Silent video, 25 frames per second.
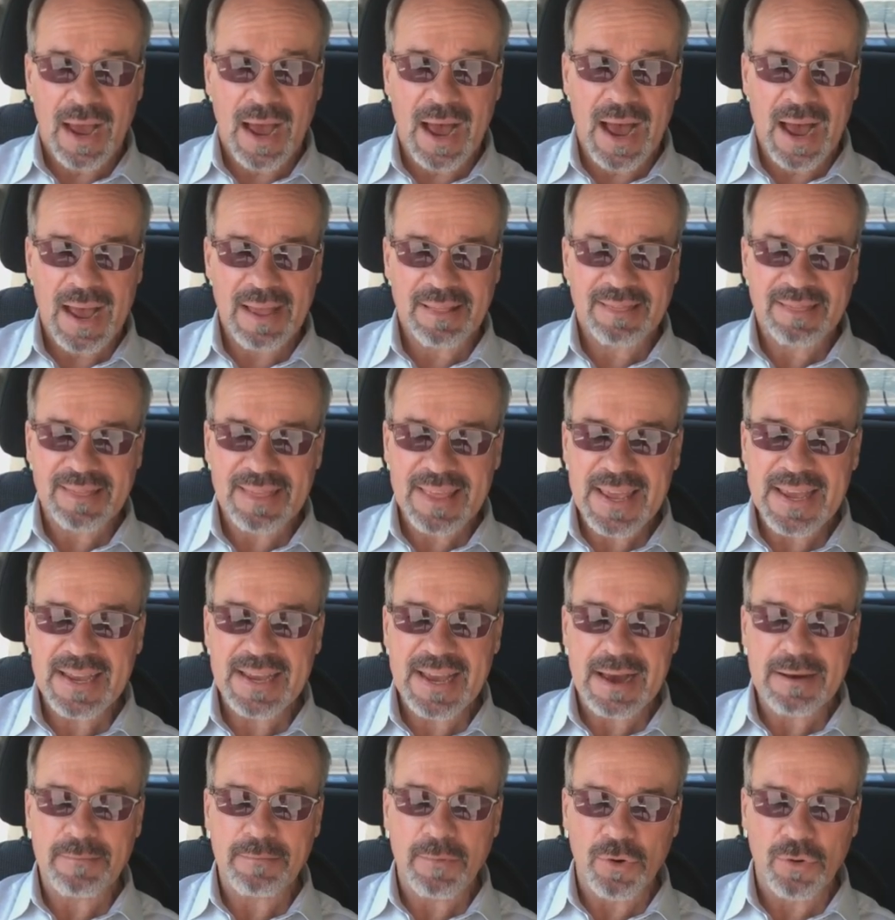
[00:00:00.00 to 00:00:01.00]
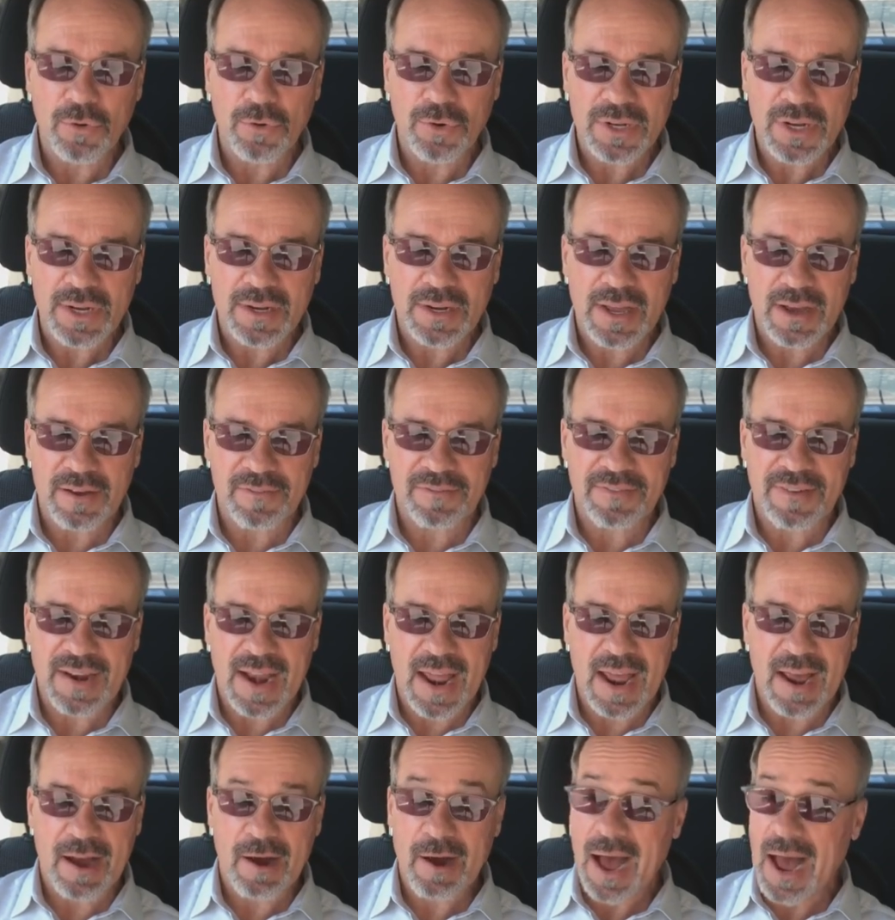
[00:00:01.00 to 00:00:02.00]
I think I'm old enough
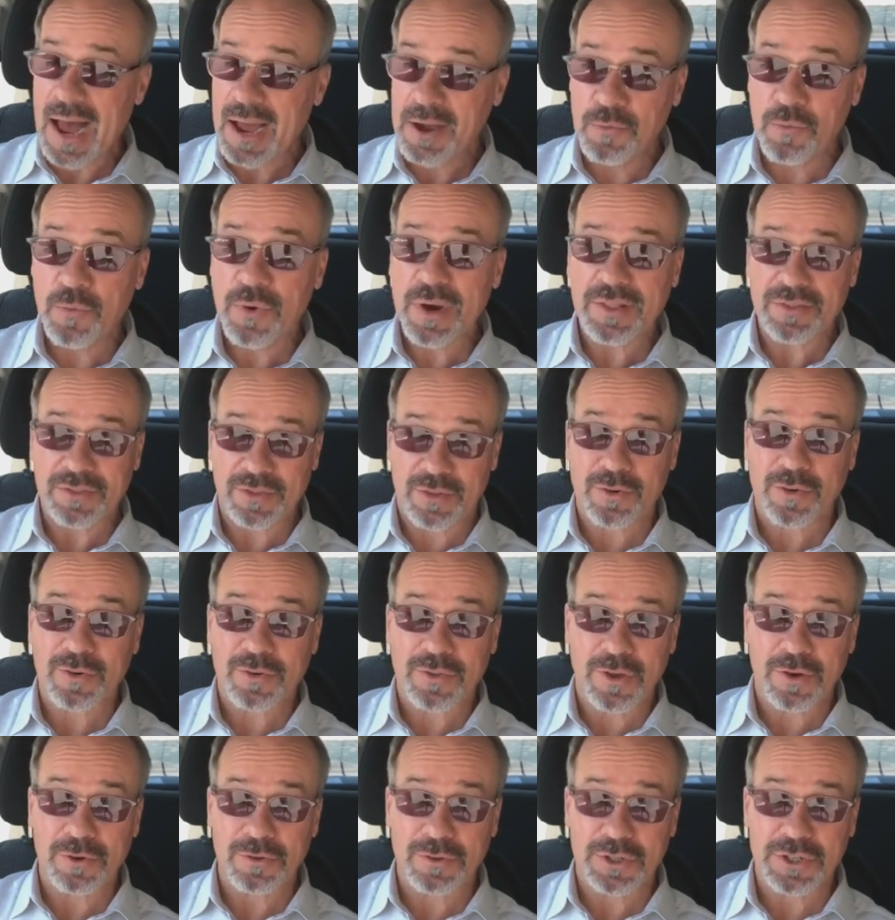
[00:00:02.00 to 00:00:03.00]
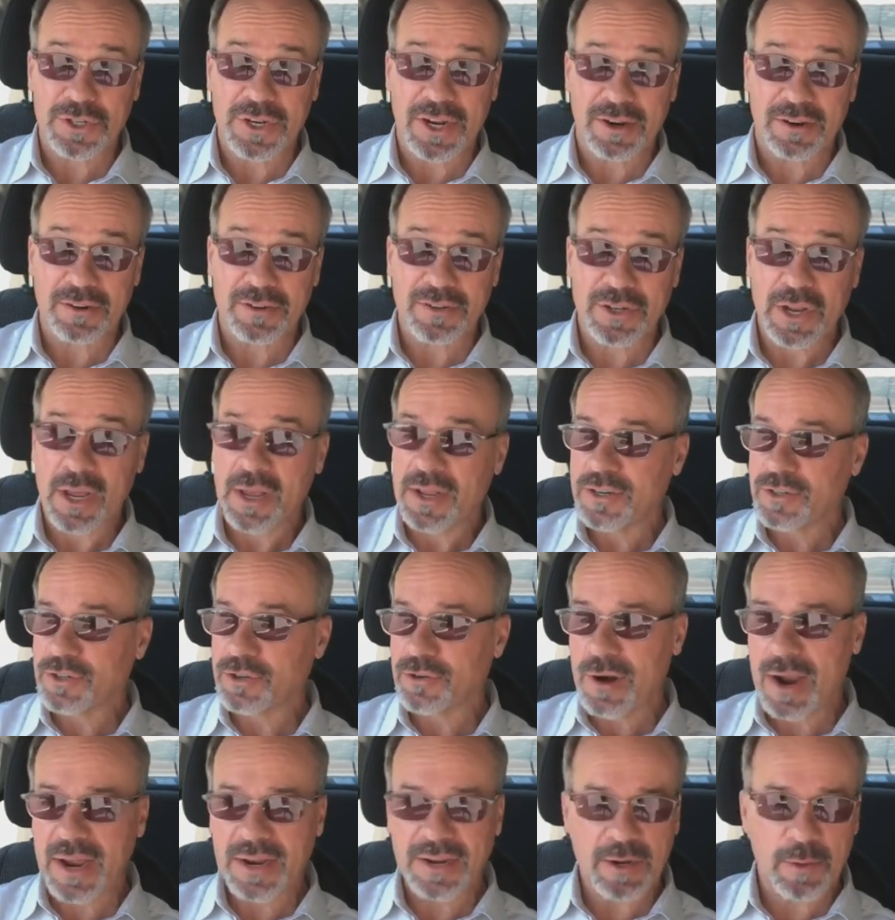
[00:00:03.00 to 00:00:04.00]
now. I went through those years
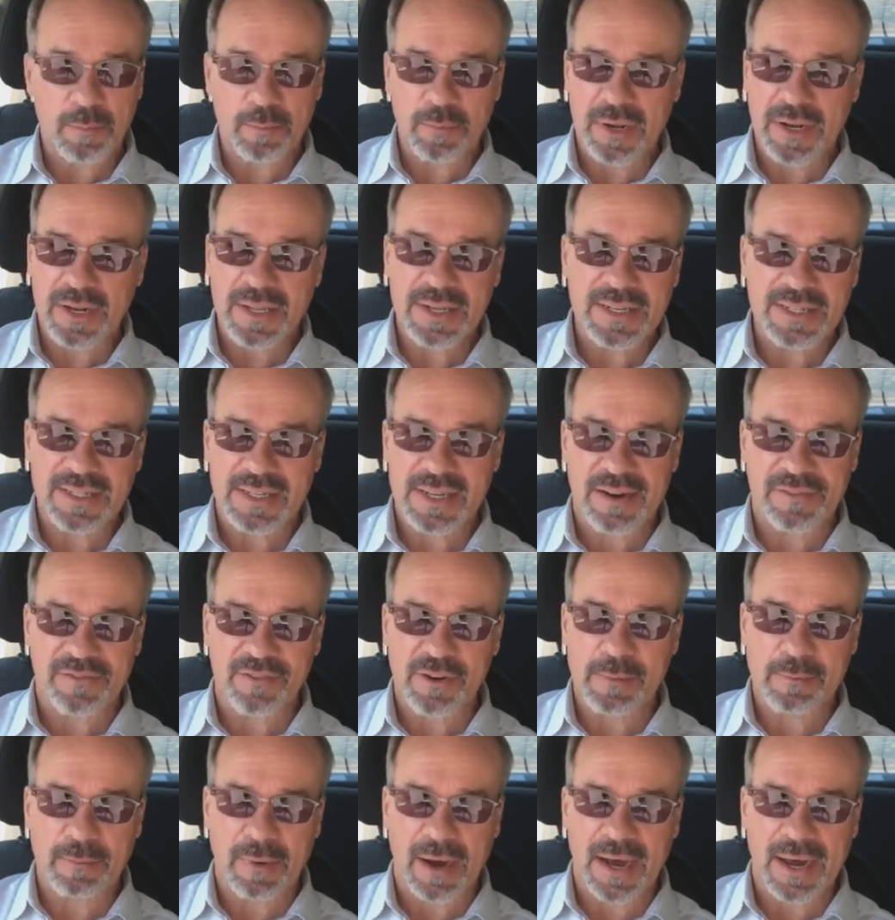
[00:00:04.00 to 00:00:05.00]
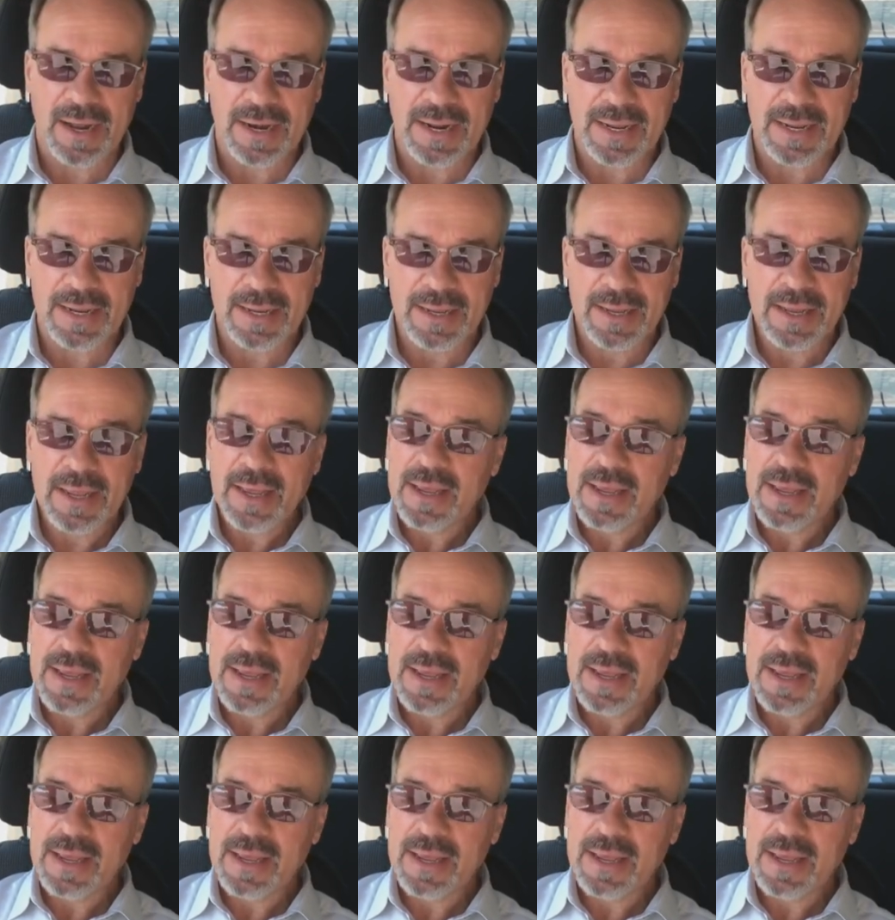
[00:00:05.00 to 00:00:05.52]
trying to please everybody.